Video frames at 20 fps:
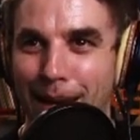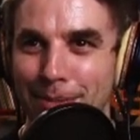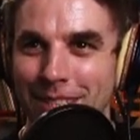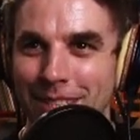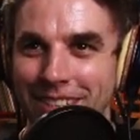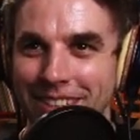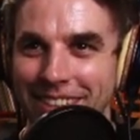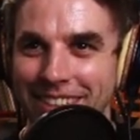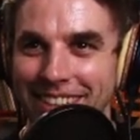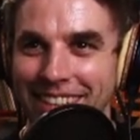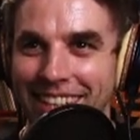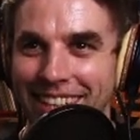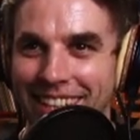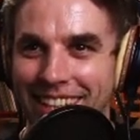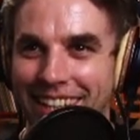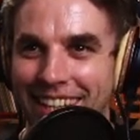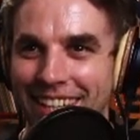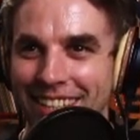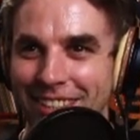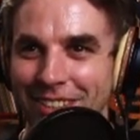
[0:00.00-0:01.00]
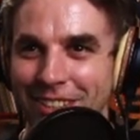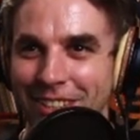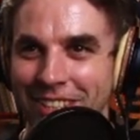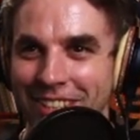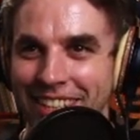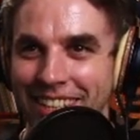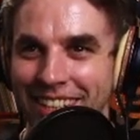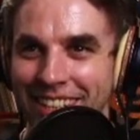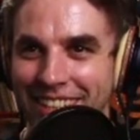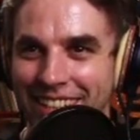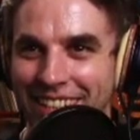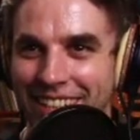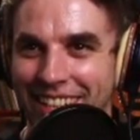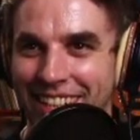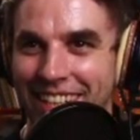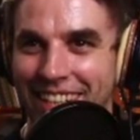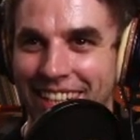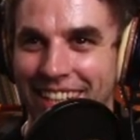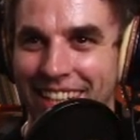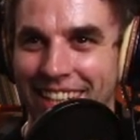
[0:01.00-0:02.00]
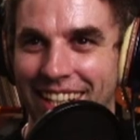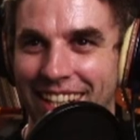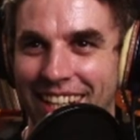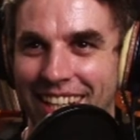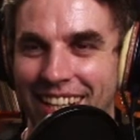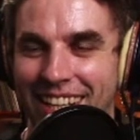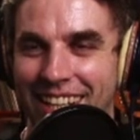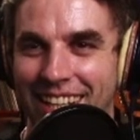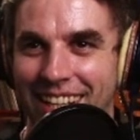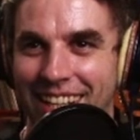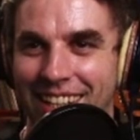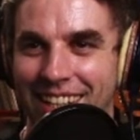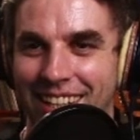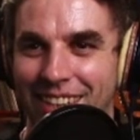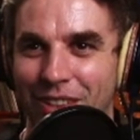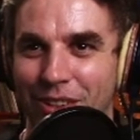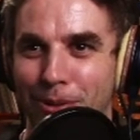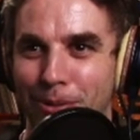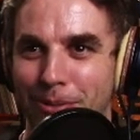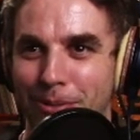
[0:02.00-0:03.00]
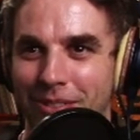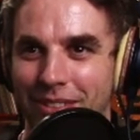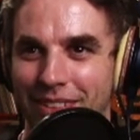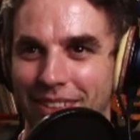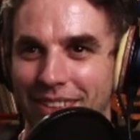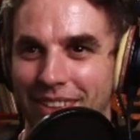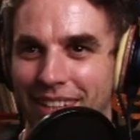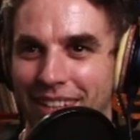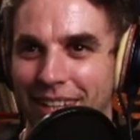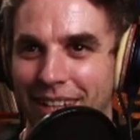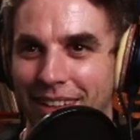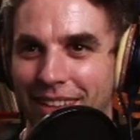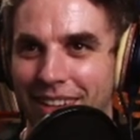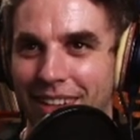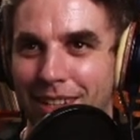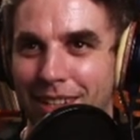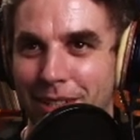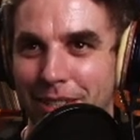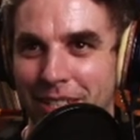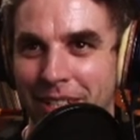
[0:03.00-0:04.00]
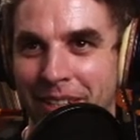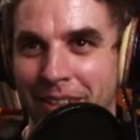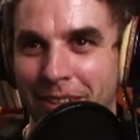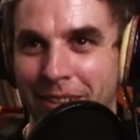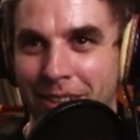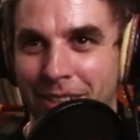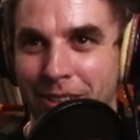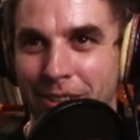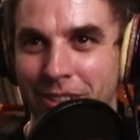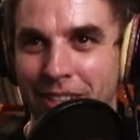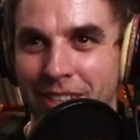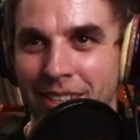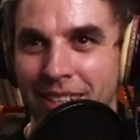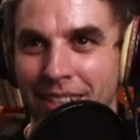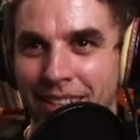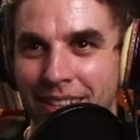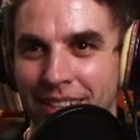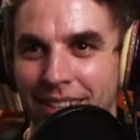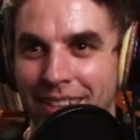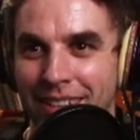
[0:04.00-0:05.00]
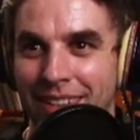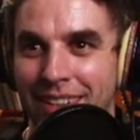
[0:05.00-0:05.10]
Absolutely. As you should. Oop. Yeah, this was another illusion.